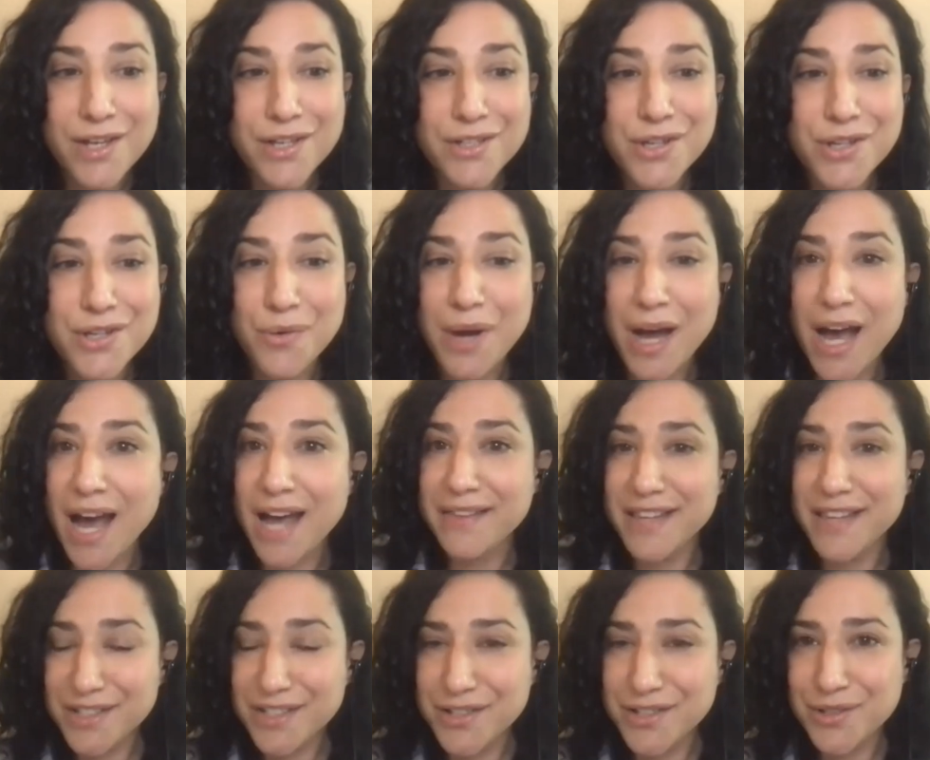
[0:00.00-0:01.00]
So I'd
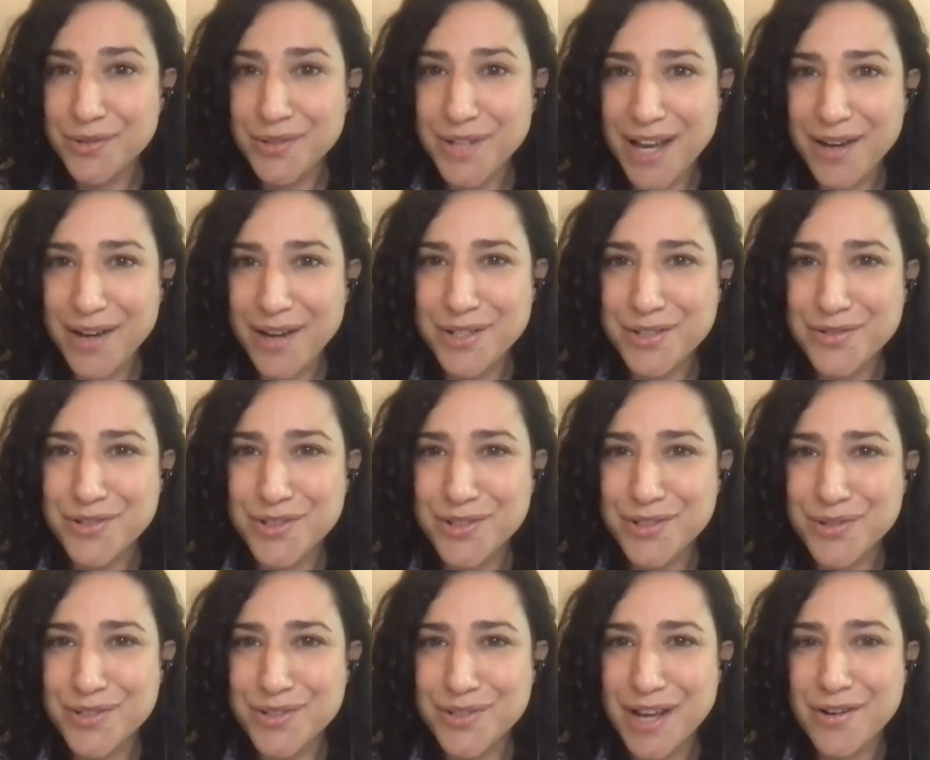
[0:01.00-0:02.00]
like to now
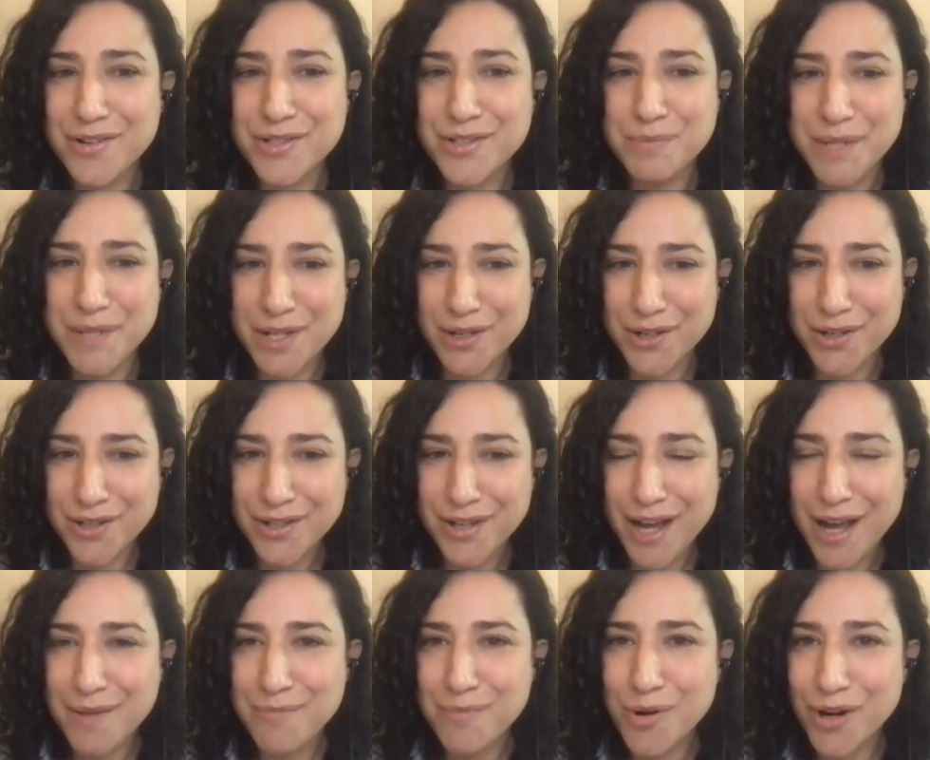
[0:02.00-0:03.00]
introduce our speaker,
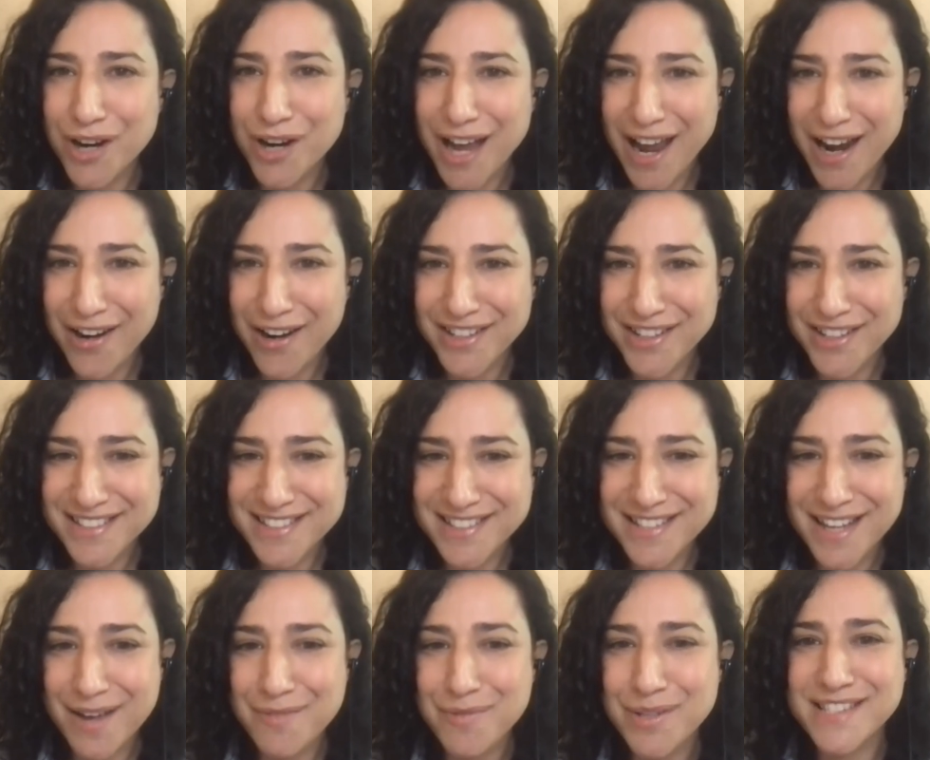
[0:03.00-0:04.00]
Maura Harris.
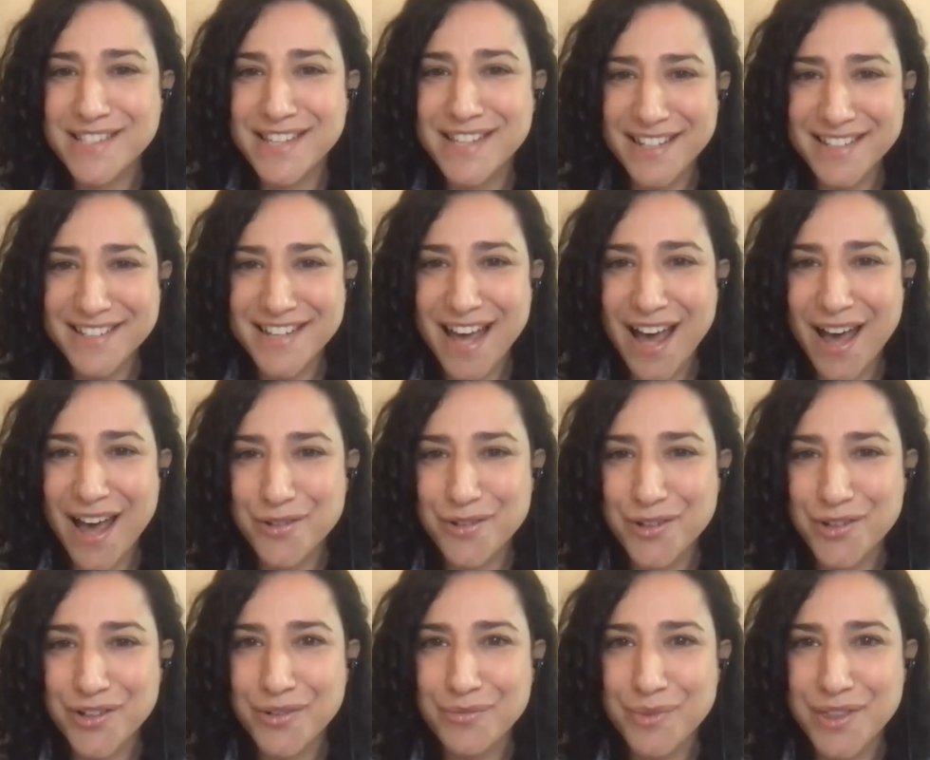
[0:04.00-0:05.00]
I'm excited to have
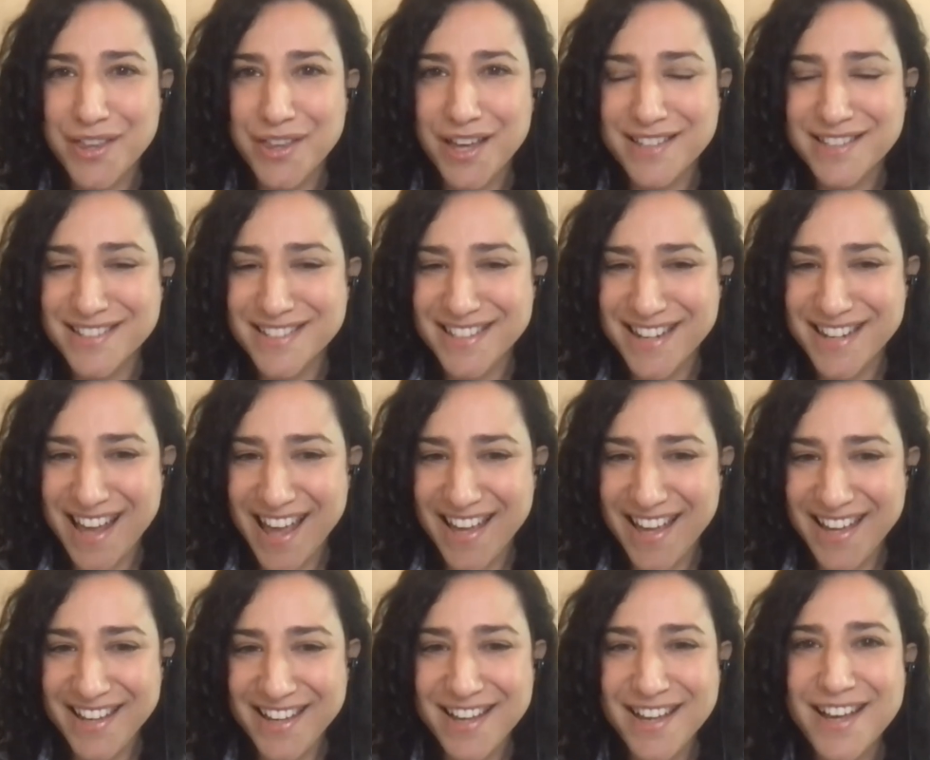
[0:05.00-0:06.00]
her with us
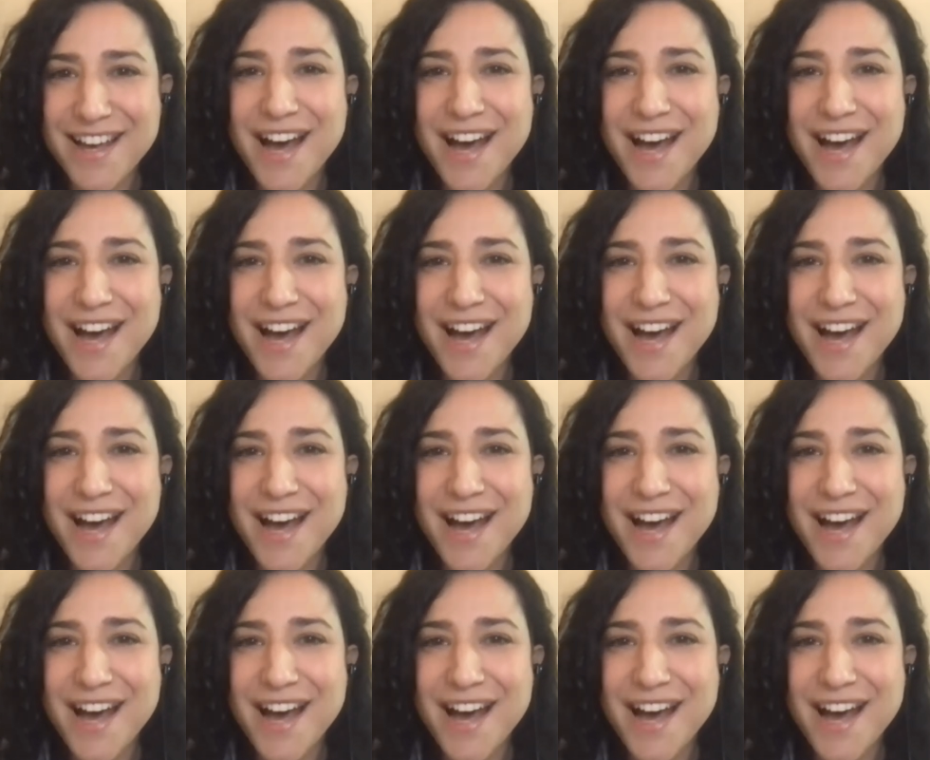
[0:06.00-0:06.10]
today.